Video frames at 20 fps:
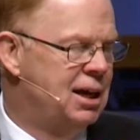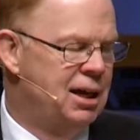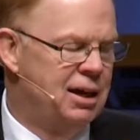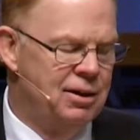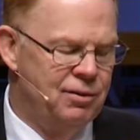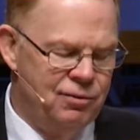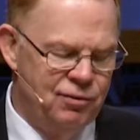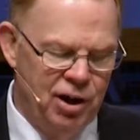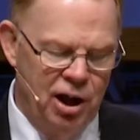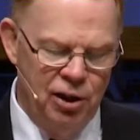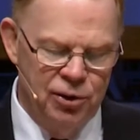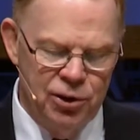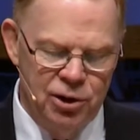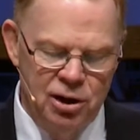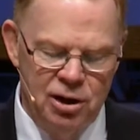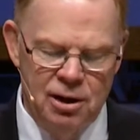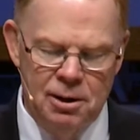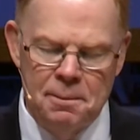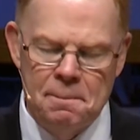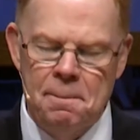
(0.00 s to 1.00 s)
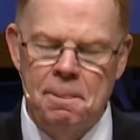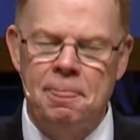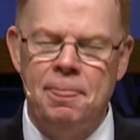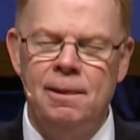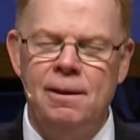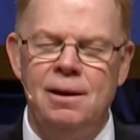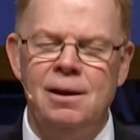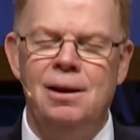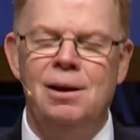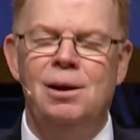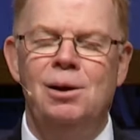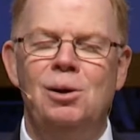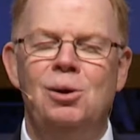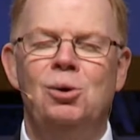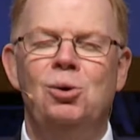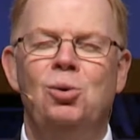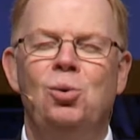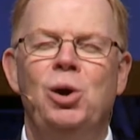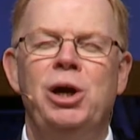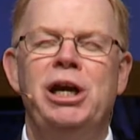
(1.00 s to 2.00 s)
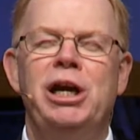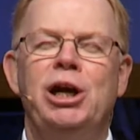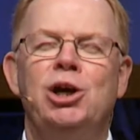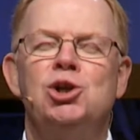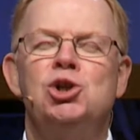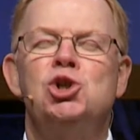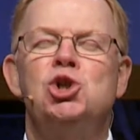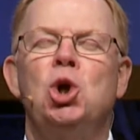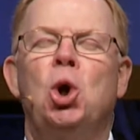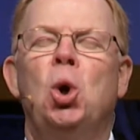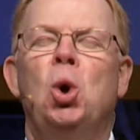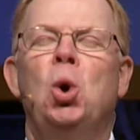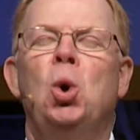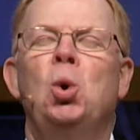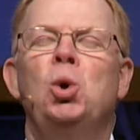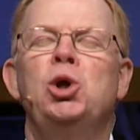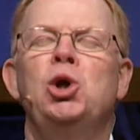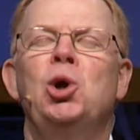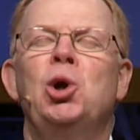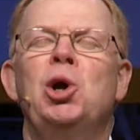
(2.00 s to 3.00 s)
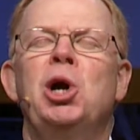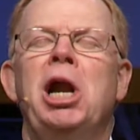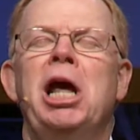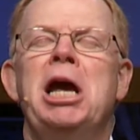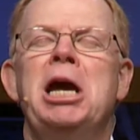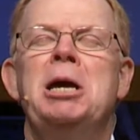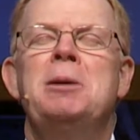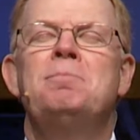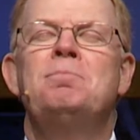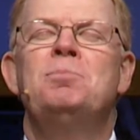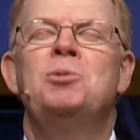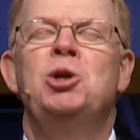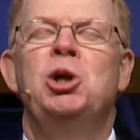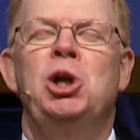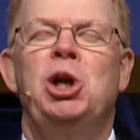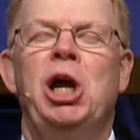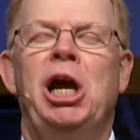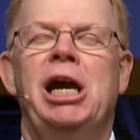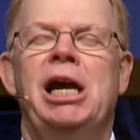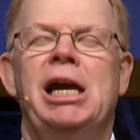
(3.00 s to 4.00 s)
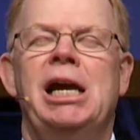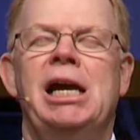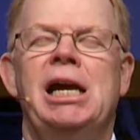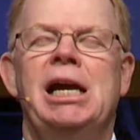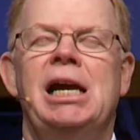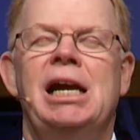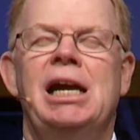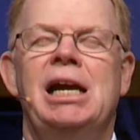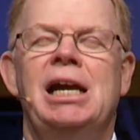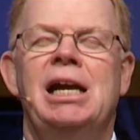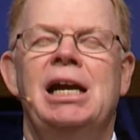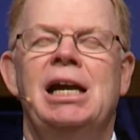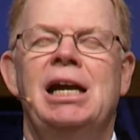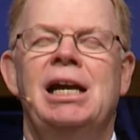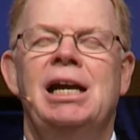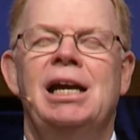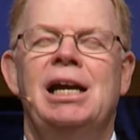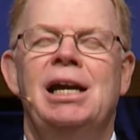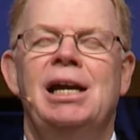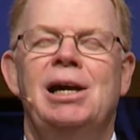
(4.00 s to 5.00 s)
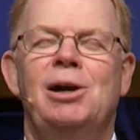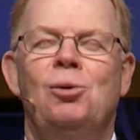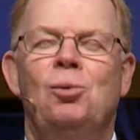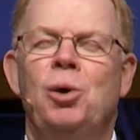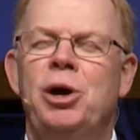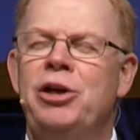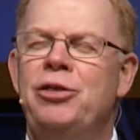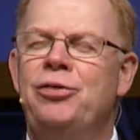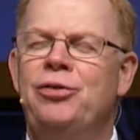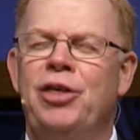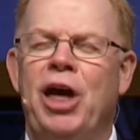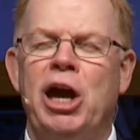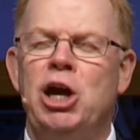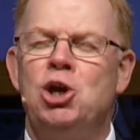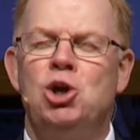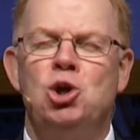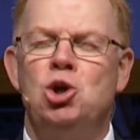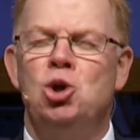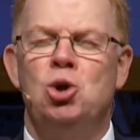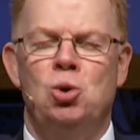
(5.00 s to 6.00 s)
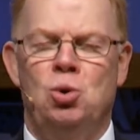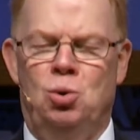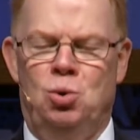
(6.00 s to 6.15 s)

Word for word: Father, we extol your name today. We thank you